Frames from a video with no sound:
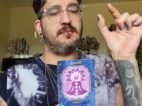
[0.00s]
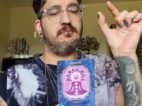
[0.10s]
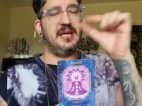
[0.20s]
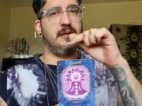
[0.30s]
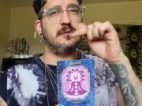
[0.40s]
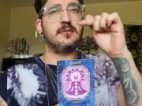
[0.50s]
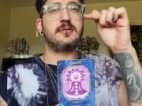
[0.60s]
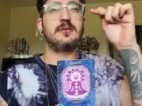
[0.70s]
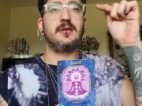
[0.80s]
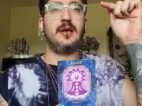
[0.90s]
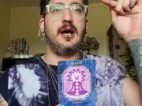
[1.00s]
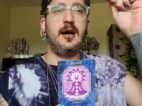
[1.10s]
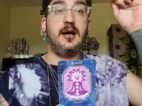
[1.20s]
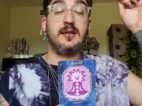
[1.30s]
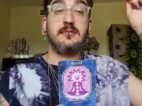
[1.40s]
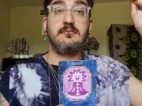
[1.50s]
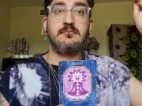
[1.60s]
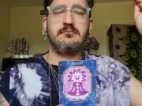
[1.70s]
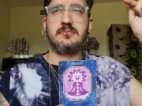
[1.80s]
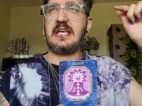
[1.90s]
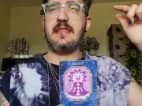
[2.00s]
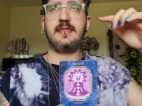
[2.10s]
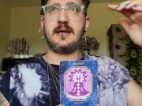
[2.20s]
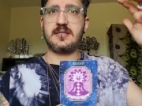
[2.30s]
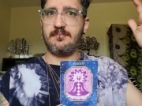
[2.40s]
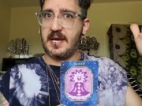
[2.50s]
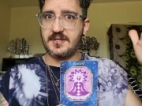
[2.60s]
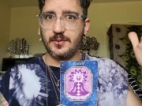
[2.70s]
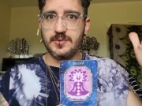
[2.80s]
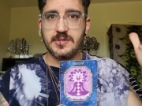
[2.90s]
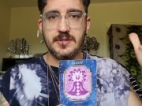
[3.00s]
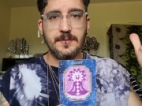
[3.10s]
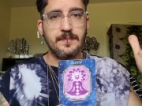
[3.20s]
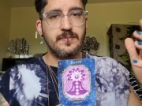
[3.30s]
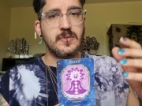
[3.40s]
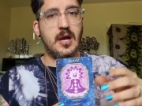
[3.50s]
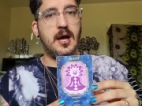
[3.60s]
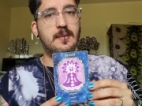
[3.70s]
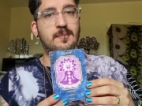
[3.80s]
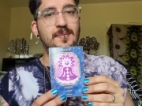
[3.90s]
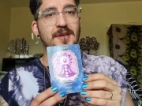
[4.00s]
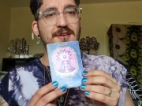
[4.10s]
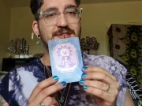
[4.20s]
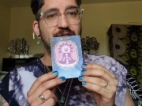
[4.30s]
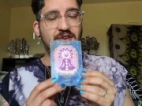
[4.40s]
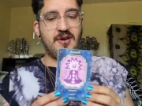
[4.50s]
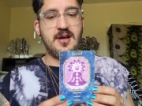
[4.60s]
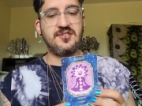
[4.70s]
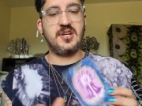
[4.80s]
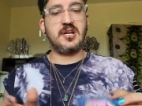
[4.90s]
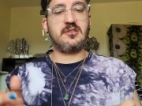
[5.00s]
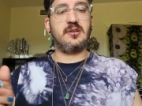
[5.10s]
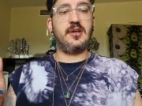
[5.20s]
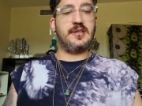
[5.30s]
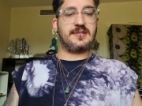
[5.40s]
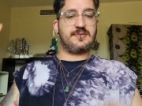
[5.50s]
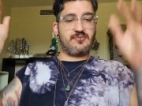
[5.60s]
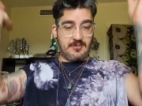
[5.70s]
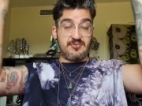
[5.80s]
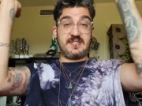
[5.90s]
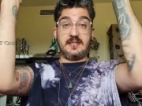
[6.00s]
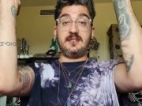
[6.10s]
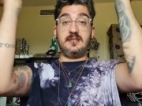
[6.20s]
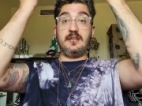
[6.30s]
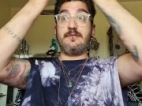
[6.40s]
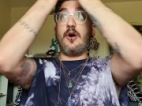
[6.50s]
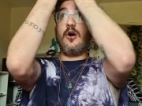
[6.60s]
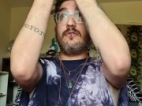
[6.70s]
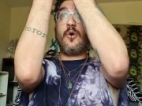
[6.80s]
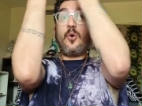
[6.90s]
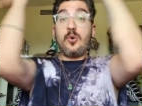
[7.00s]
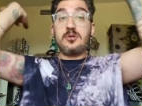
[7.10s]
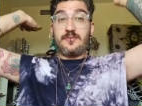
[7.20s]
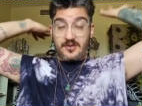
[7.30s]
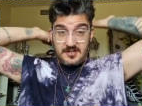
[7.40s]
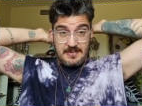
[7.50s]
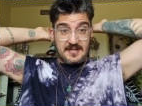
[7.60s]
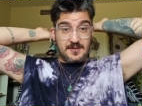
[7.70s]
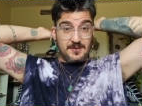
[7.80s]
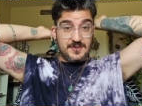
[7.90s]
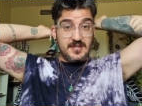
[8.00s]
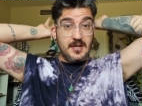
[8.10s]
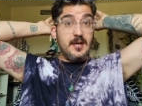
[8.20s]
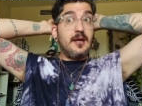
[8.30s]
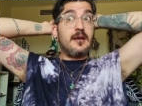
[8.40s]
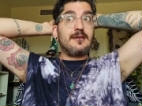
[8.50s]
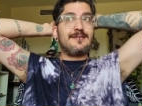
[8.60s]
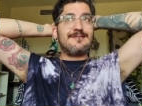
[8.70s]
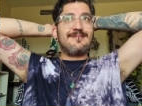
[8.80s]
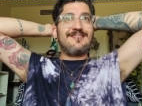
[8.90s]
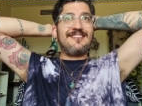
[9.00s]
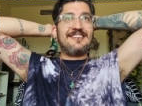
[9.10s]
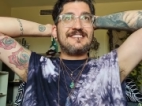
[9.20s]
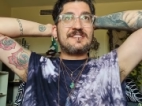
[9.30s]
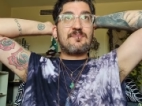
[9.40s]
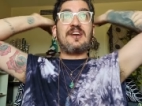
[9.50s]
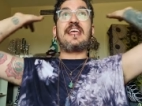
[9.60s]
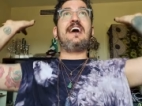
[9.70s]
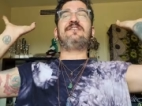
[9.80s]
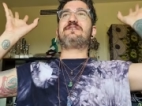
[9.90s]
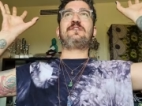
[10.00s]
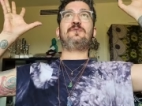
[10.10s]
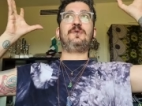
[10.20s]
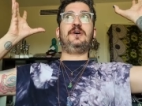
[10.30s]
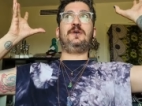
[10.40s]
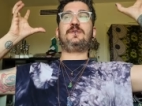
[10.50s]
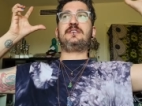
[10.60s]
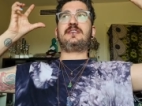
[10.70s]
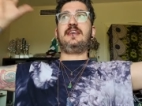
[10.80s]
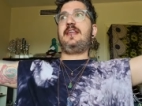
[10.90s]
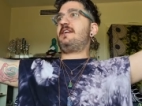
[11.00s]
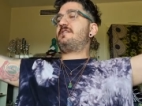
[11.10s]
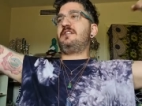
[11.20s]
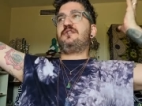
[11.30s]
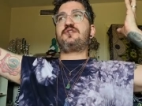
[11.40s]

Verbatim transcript: means uh, ten thousand petals. Um, so the crown chakra is representative of all of those petals spreading out into the world and connecting